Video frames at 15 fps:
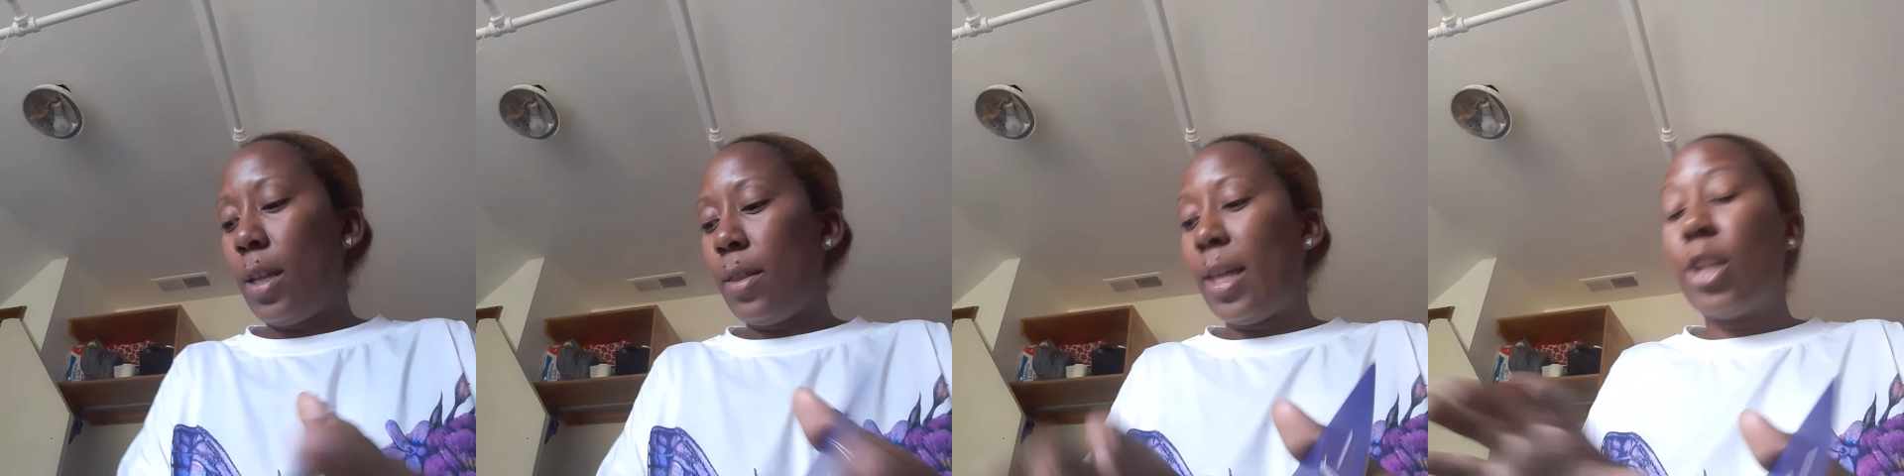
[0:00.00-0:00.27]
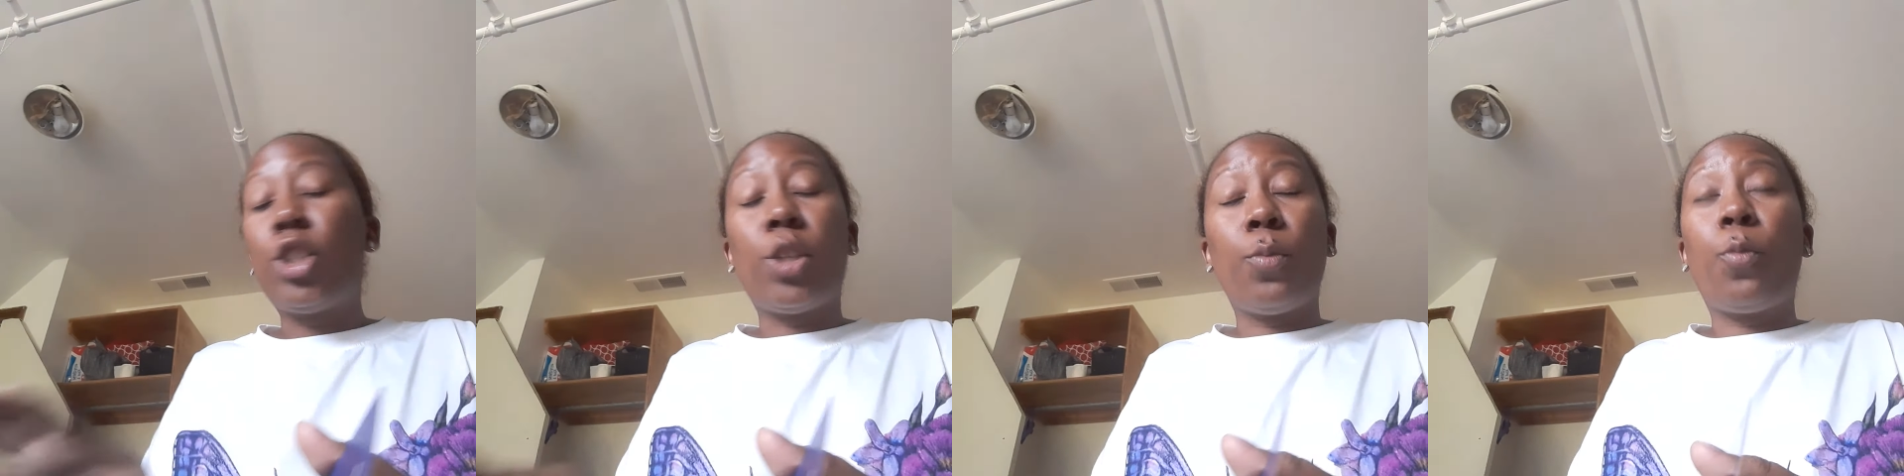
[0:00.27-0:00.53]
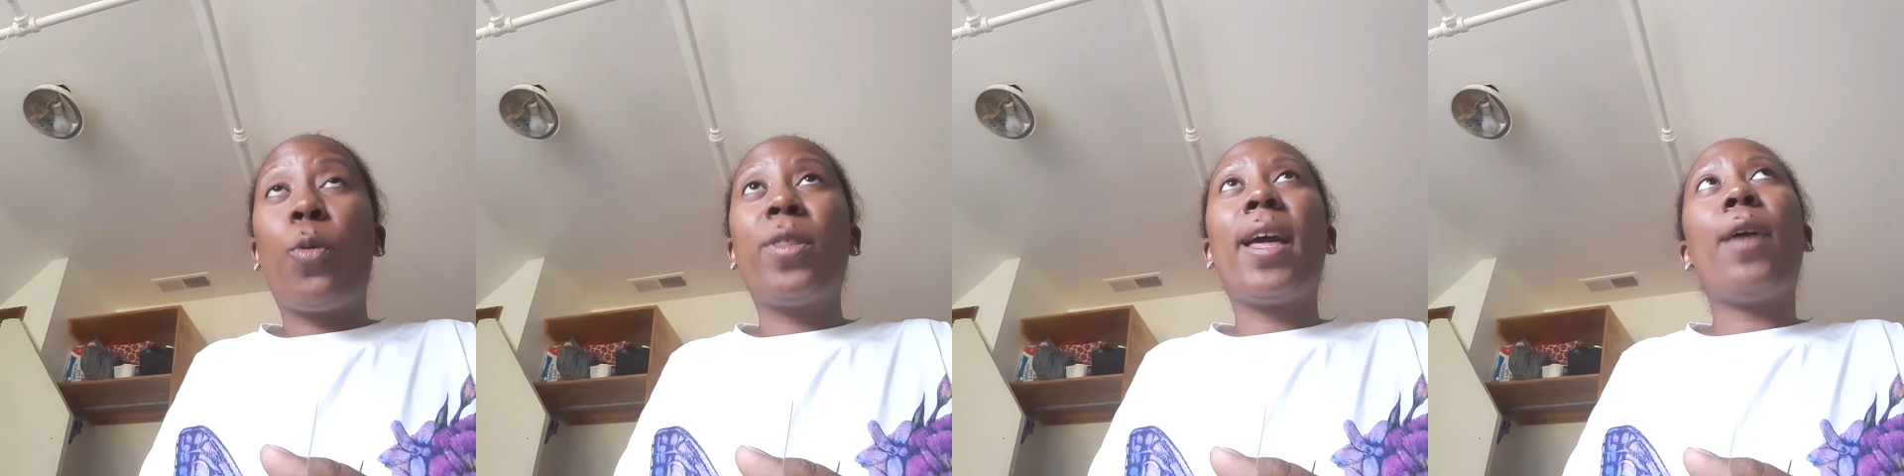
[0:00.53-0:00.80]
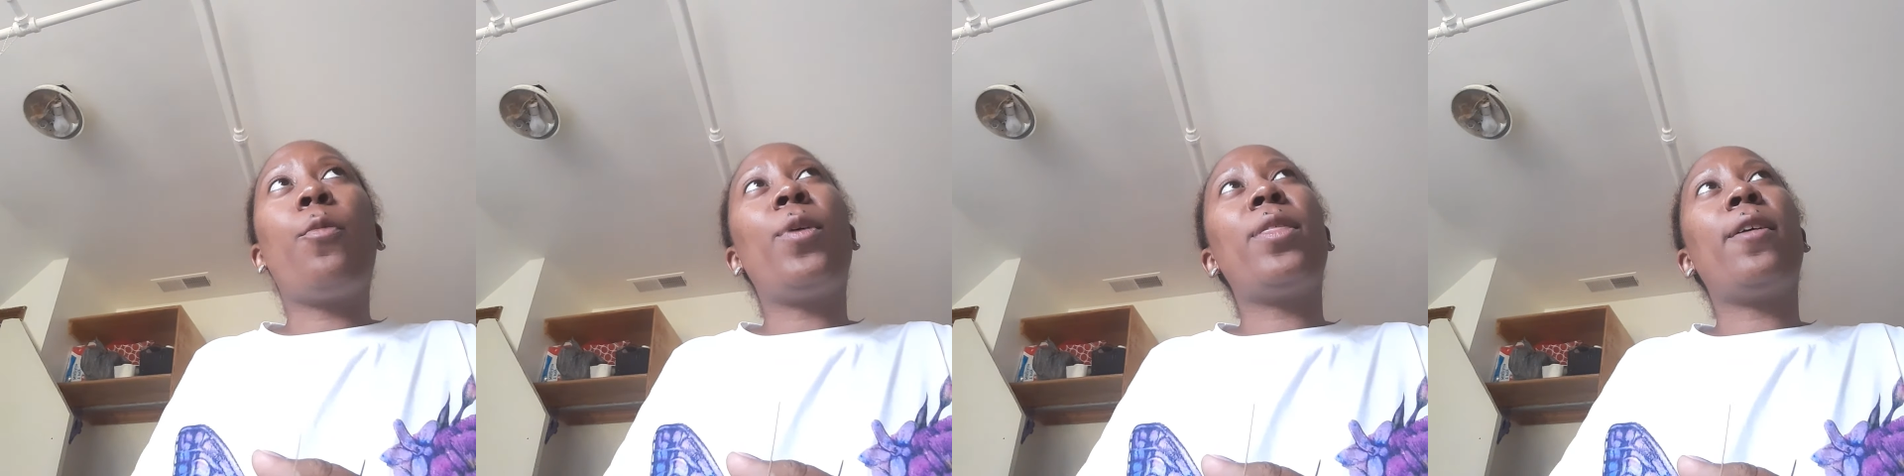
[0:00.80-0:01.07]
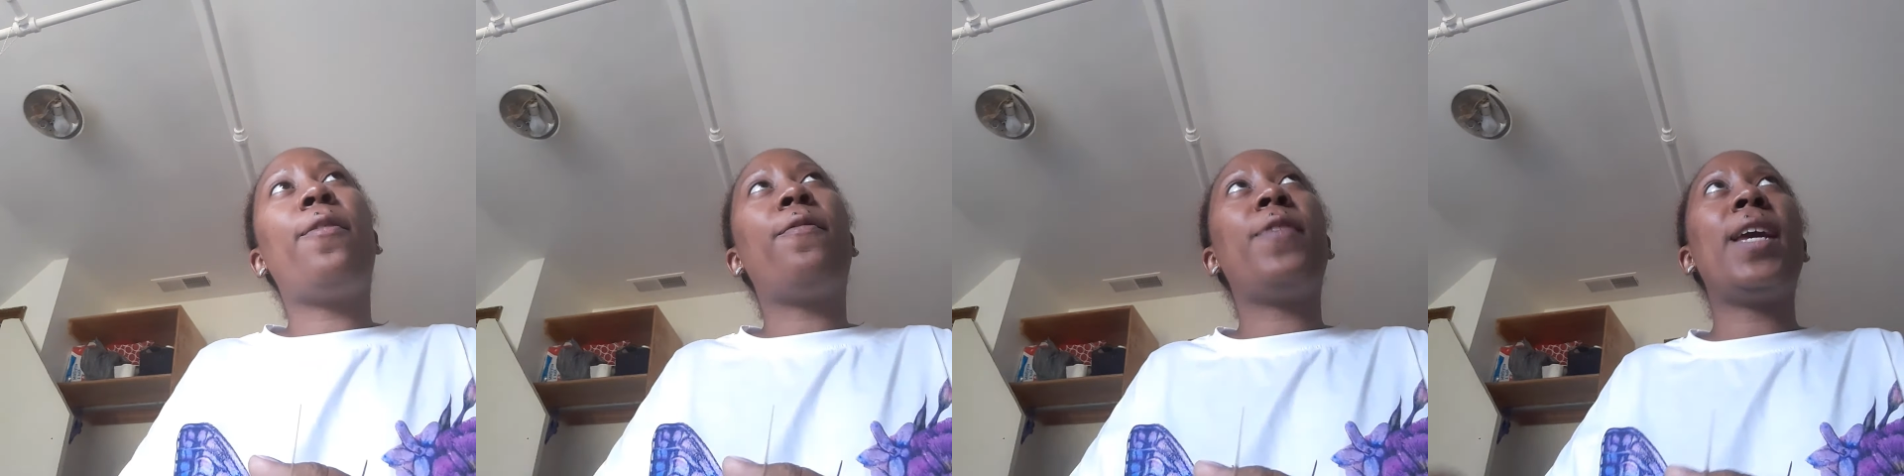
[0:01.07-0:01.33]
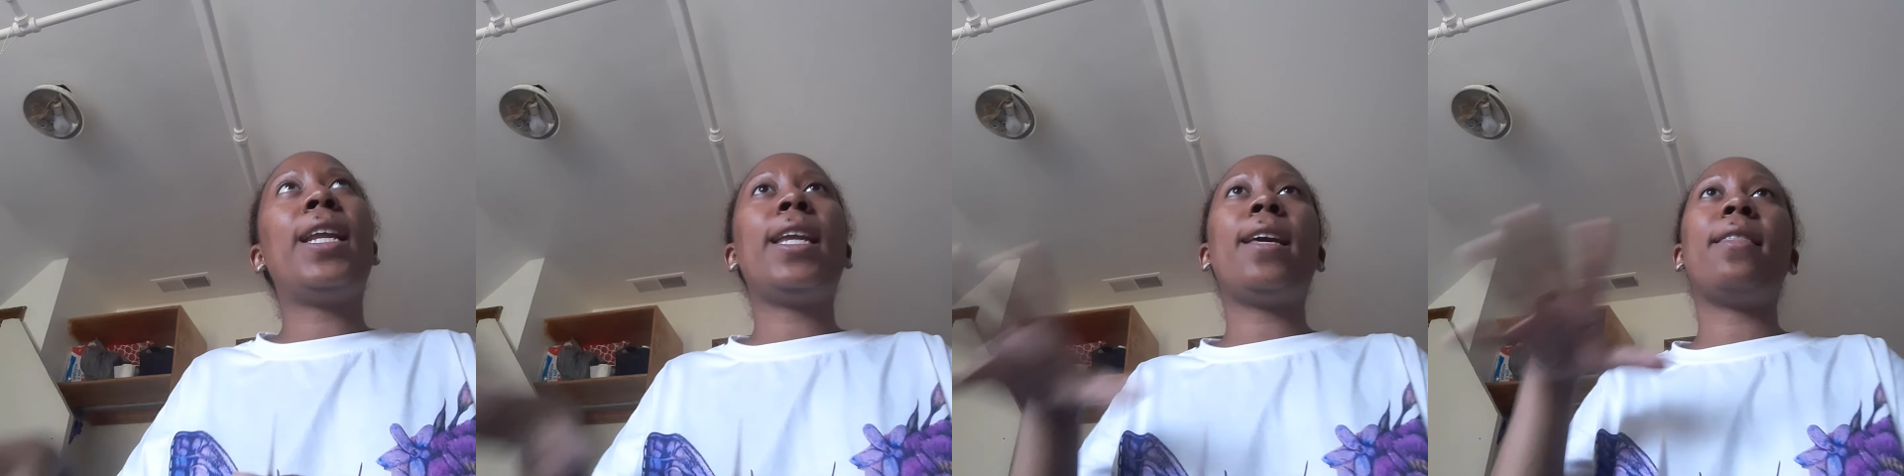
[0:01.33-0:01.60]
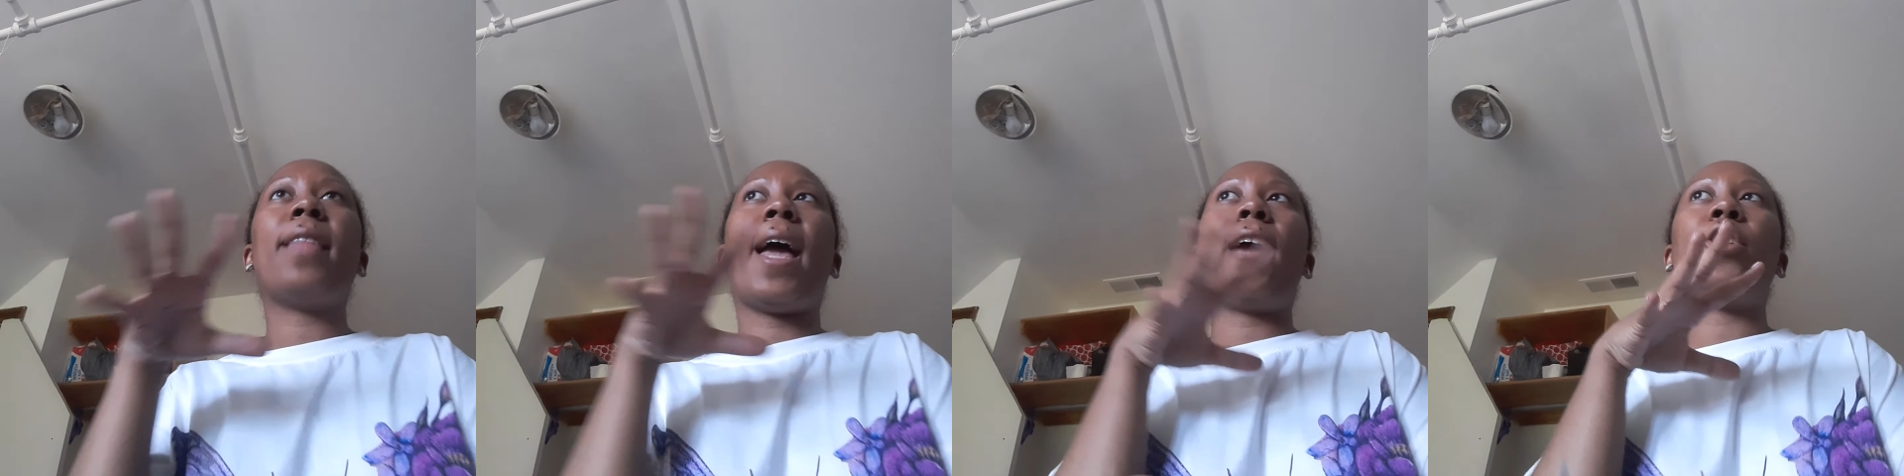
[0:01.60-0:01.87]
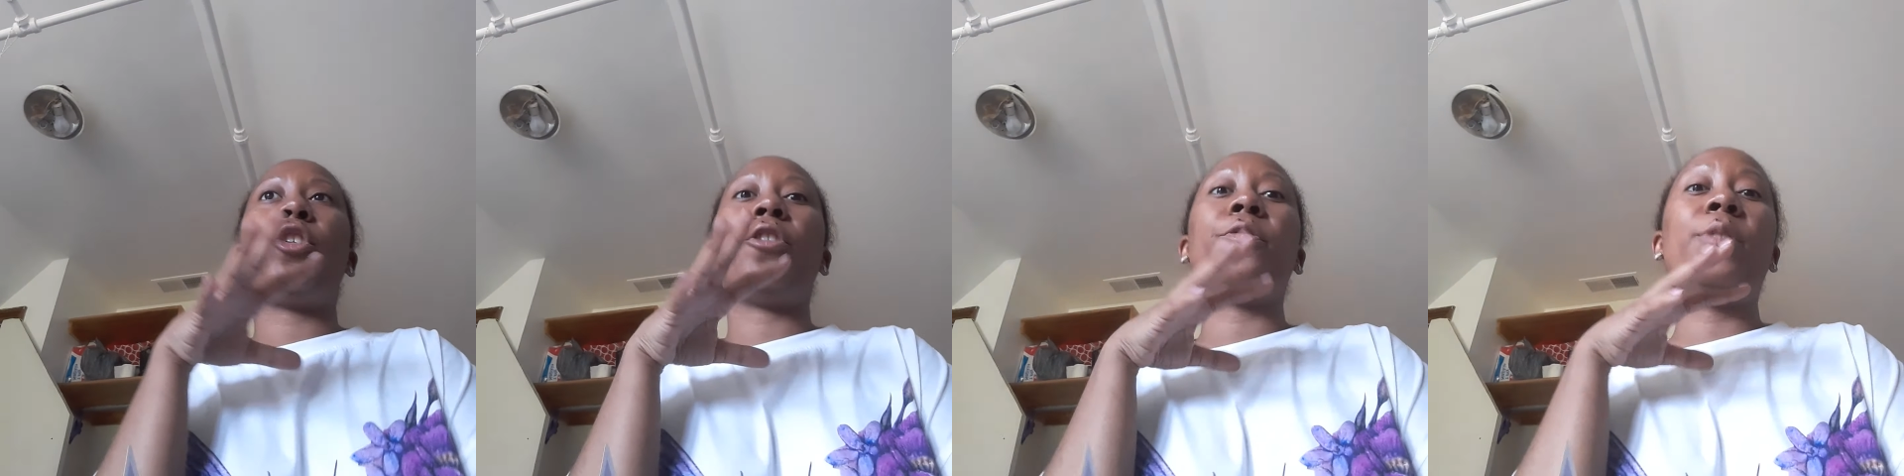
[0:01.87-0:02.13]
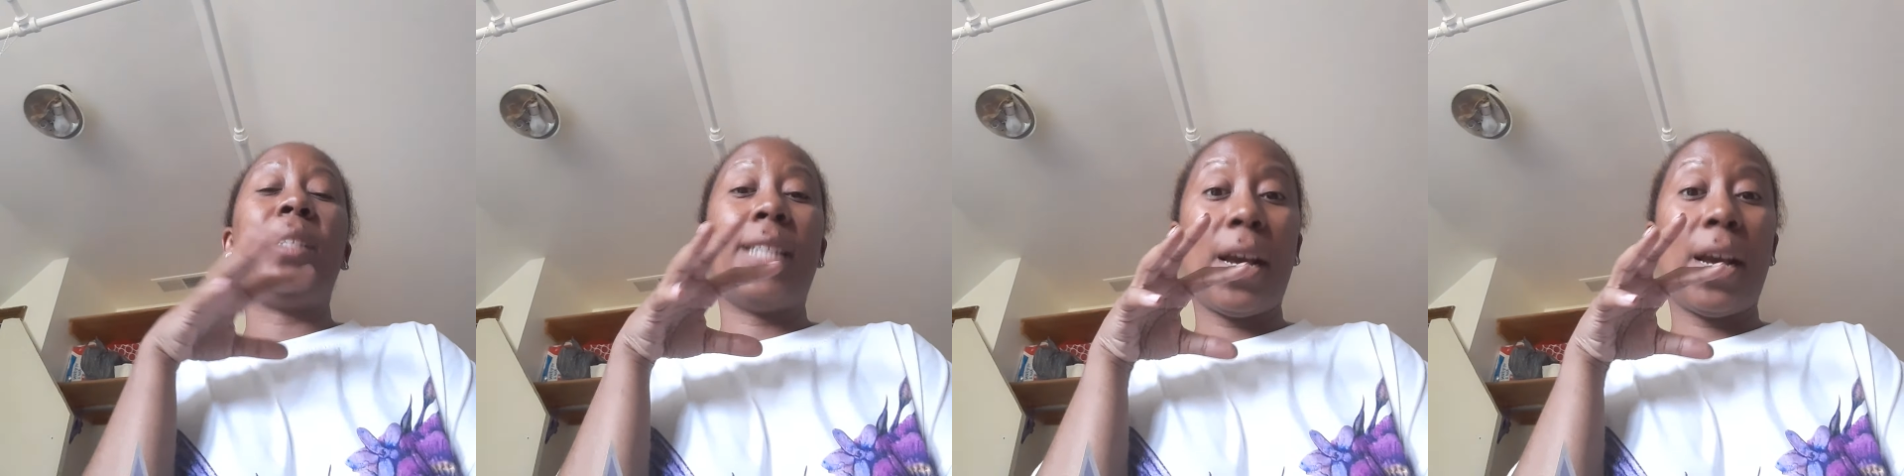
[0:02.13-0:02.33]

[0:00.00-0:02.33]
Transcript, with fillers: that with a, with a feeling that you're